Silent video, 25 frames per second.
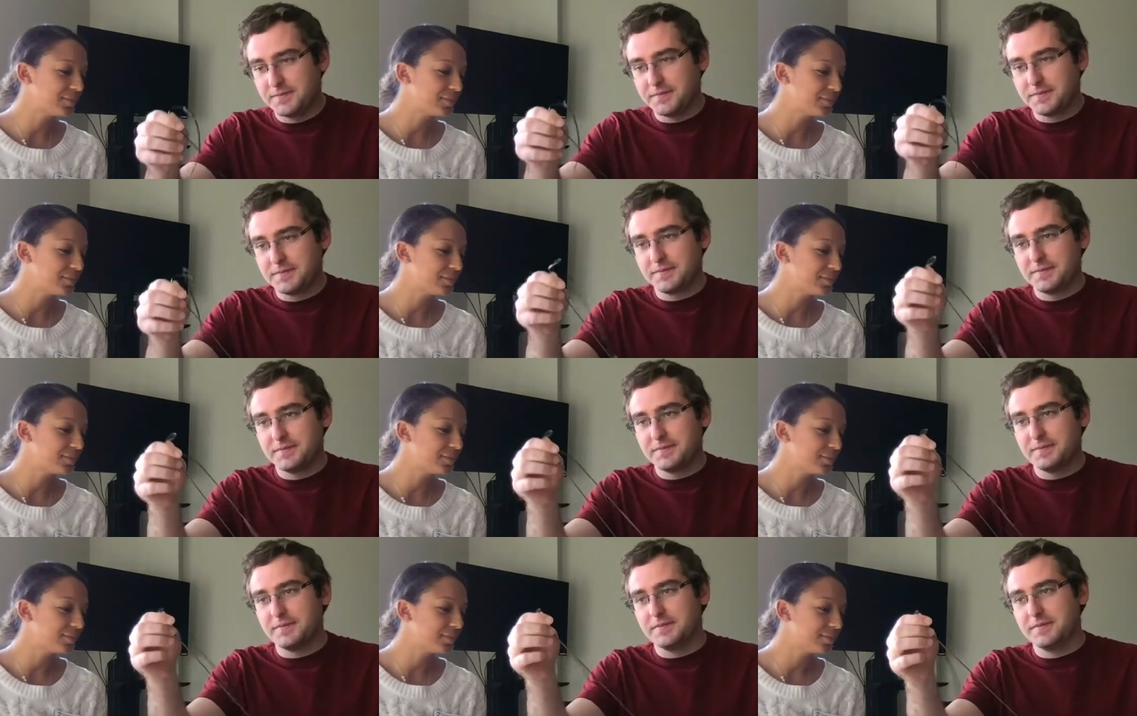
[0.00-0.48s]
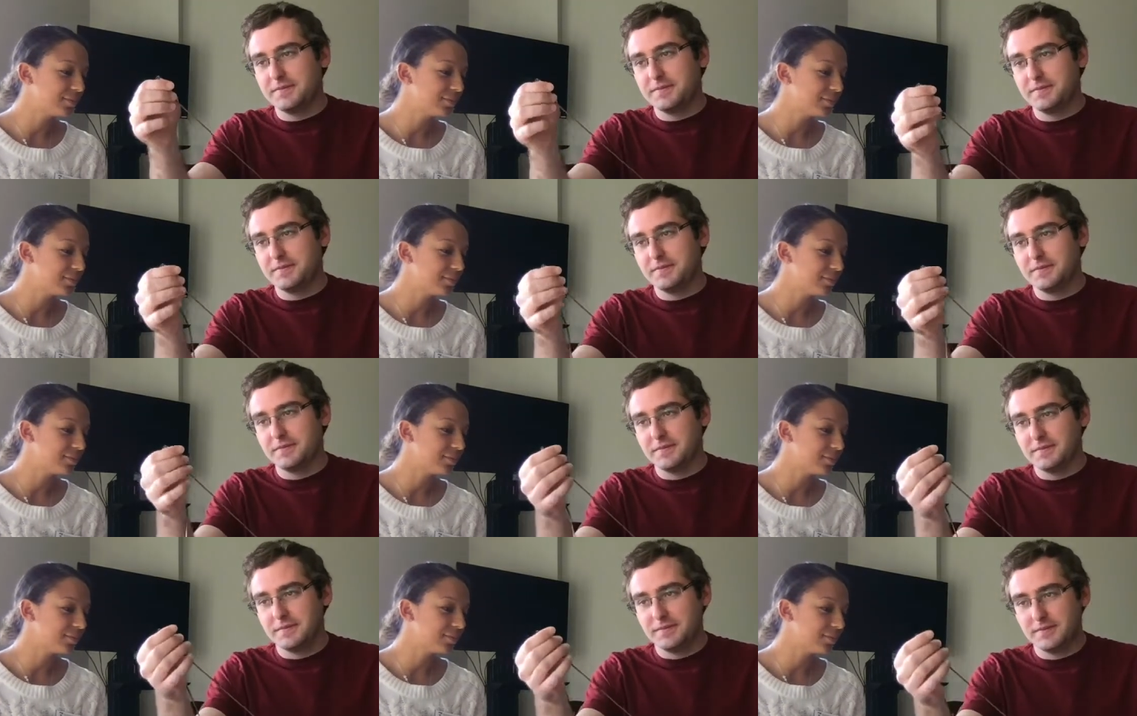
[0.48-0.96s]

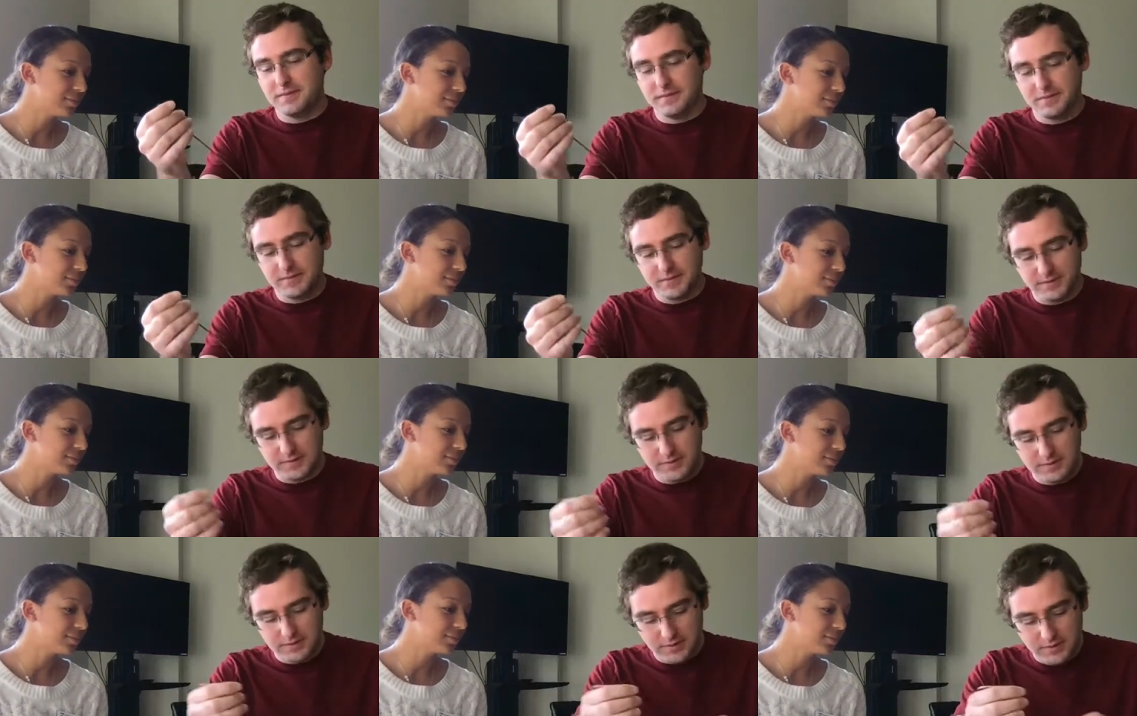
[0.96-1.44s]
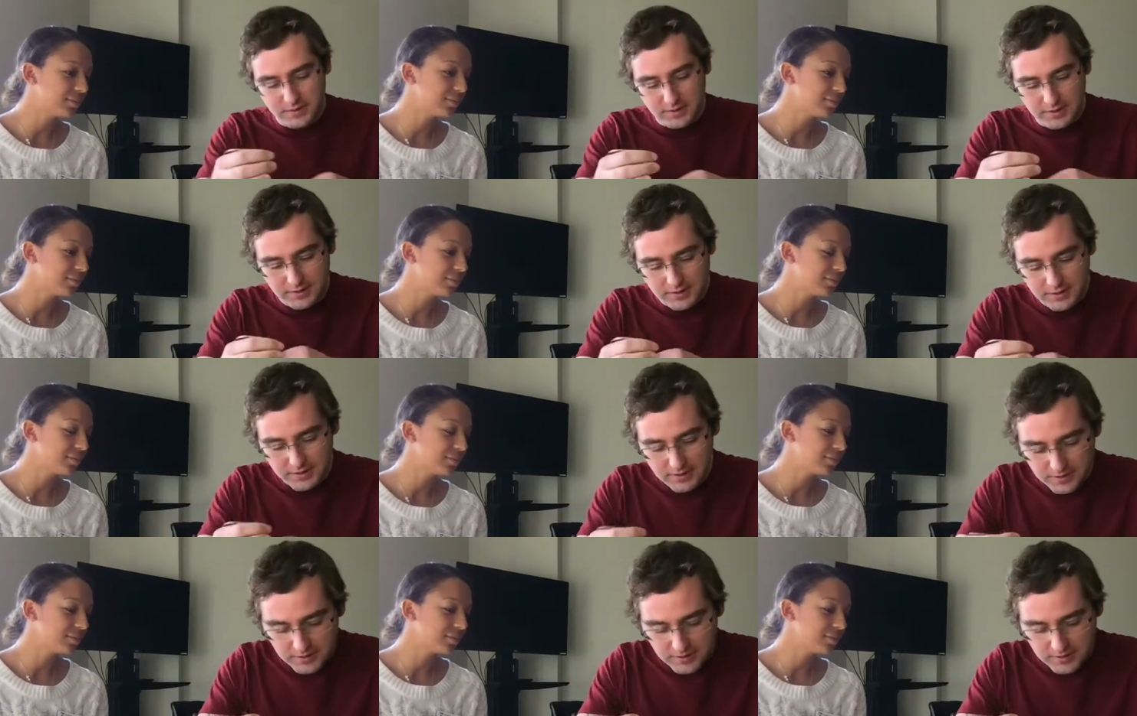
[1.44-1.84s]
No one is speaking in this clip.